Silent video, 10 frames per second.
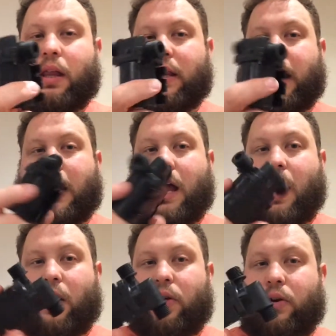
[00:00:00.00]
The
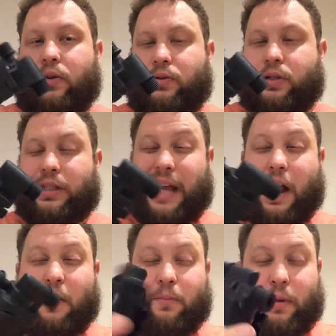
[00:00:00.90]

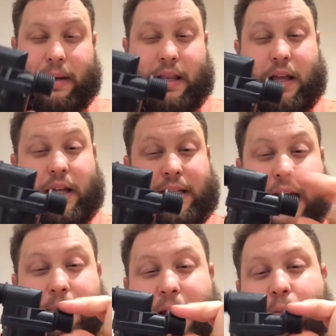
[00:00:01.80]
the
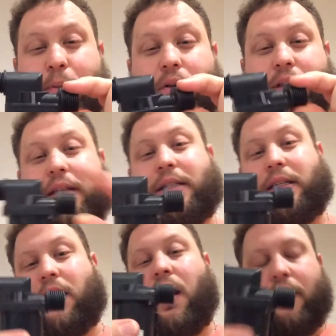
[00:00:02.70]
tap output on these
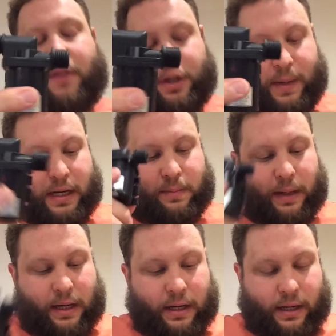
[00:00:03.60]
is a 1/2 inch
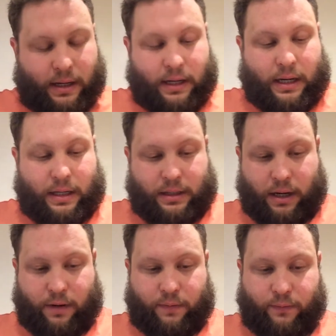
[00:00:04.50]
BSP.
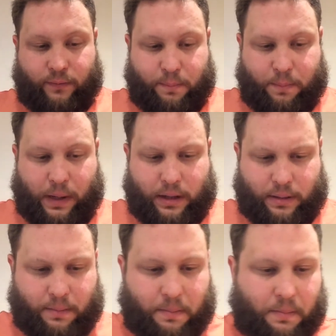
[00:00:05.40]
So,
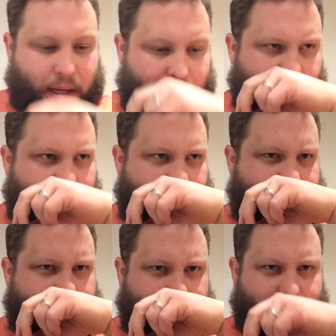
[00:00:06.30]
pardon me, that
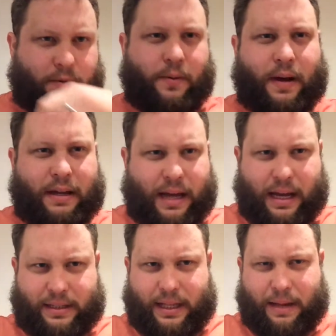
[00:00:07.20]
is quite
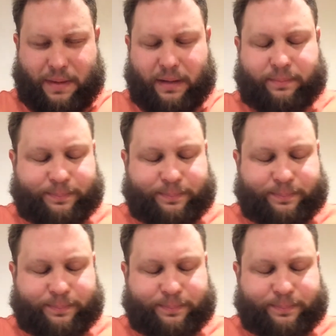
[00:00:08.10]
gas, that bit.